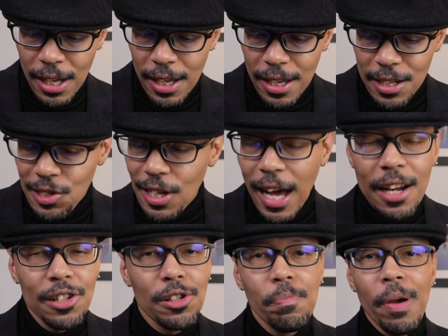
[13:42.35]
inside
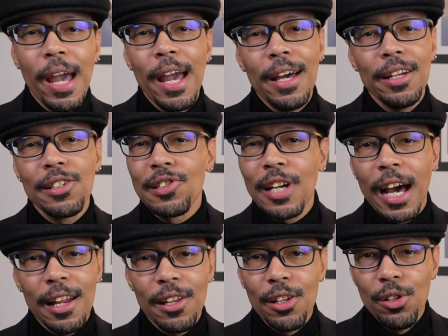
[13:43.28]
of Japan,
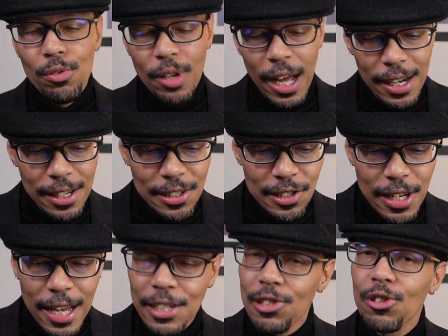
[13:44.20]
inside of the United
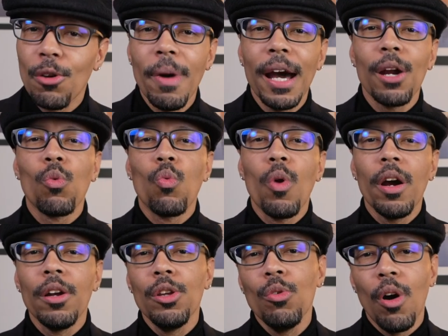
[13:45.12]
States, no matter
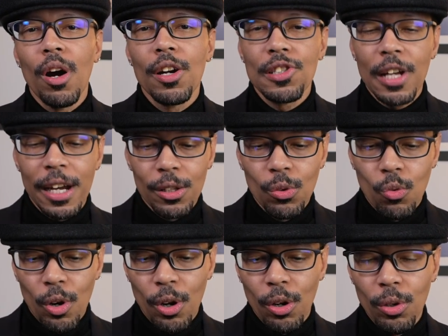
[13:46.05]
where you are inside of the
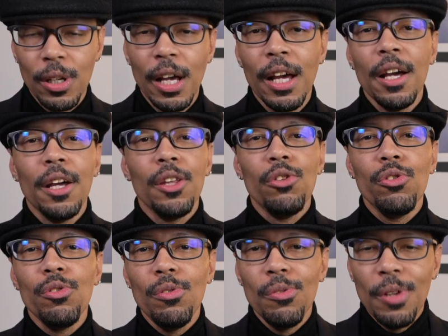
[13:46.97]
world,
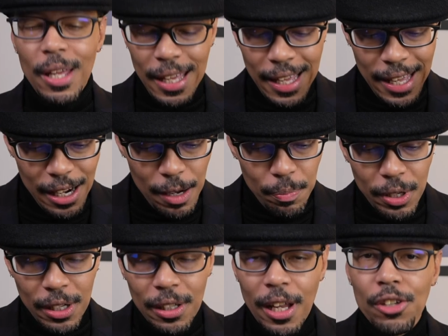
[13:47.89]
you hit up
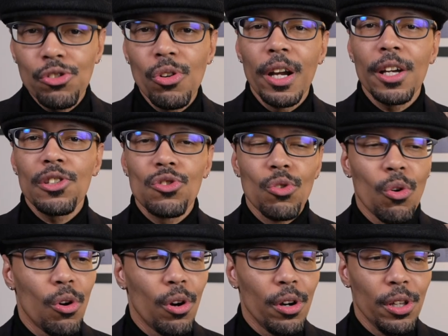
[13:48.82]
an electronic
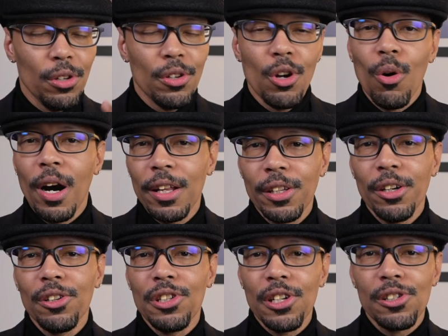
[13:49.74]
store or you go out
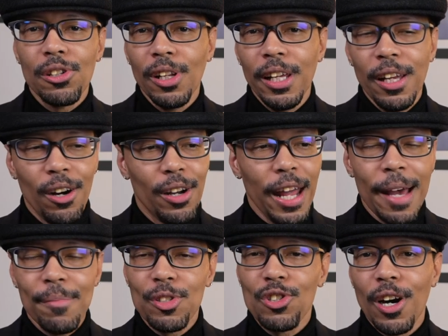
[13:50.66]
there digitally on
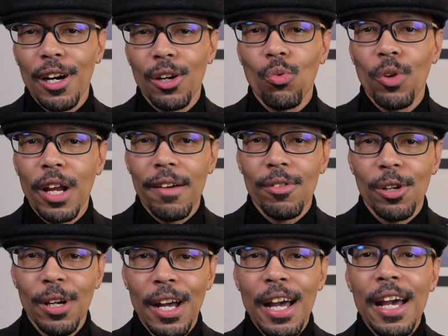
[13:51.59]
Amazon or
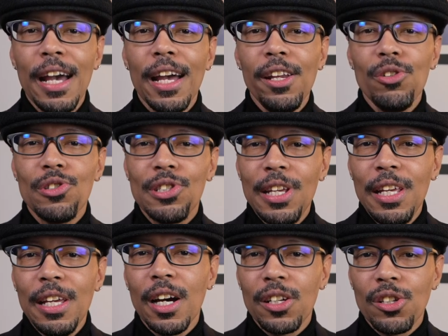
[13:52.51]
whatever, and you
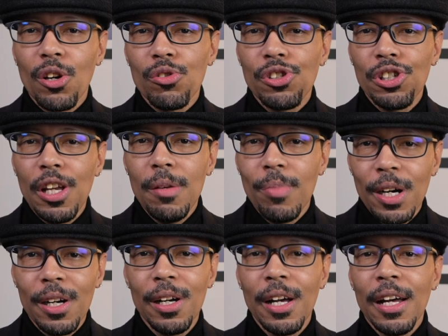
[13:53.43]
see a
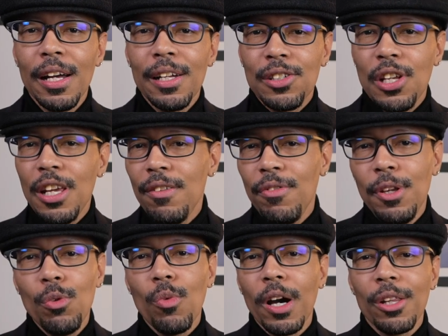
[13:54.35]
Toshiba
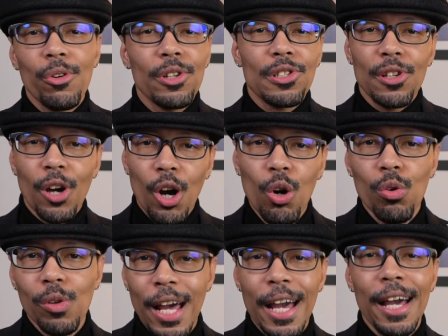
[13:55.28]
TV, whether it's an
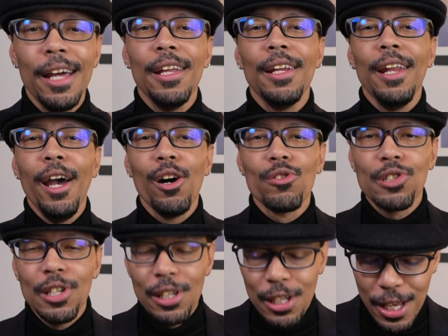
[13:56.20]
OLED, an
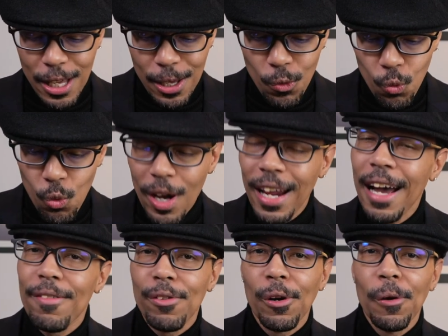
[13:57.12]
LCD,
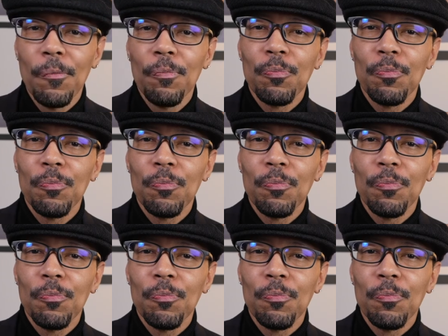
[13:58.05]
whatever.